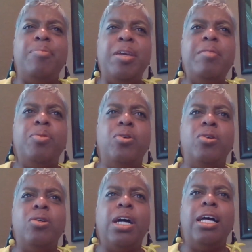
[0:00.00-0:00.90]

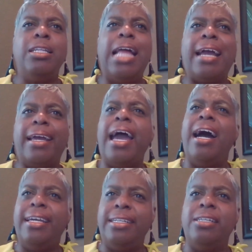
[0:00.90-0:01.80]
people lack
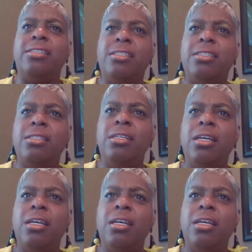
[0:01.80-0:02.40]
kindness